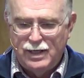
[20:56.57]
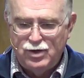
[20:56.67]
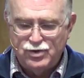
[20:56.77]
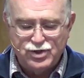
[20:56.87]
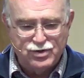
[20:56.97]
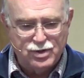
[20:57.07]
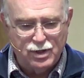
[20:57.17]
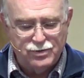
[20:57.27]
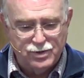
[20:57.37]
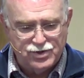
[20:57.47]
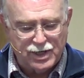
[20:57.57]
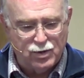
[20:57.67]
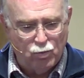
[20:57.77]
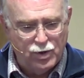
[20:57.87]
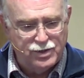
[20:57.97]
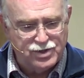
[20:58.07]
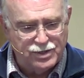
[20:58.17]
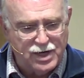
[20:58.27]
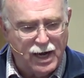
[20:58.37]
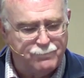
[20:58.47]
He uses the second word
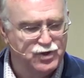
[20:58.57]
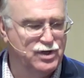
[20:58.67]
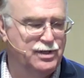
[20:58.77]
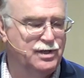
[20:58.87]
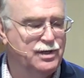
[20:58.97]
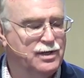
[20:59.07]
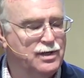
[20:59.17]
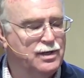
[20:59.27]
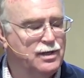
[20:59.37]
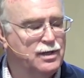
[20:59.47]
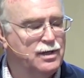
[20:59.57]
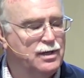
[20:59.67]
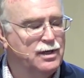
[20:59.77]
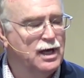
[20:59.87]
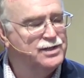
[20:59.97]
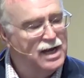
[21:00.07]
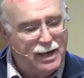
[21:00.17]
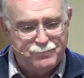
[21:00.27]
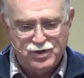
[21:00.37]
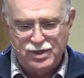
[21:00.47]
is adoption.
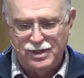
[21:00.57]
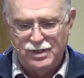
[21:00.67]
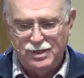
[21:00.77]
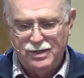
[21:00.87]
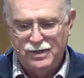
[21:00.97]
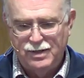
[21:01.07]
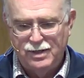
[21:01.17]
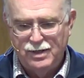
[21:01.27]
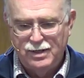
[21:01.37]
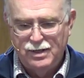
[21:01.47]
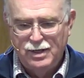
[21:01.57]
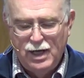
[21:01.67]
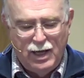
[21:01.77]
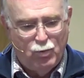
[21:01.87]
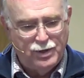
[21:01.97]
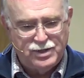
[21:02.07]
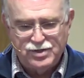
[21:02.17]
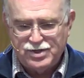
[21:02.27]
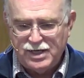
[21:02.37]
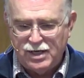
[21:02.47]
Adoption. And what
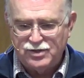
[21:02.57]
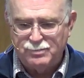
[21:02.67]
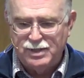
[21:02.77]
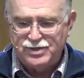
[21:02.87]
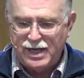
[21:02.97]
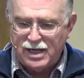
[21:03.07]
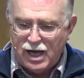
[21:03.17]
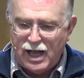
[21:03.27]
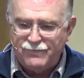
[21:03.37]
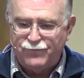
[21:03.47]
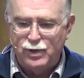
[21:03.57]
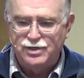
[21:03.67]
this tells me is that God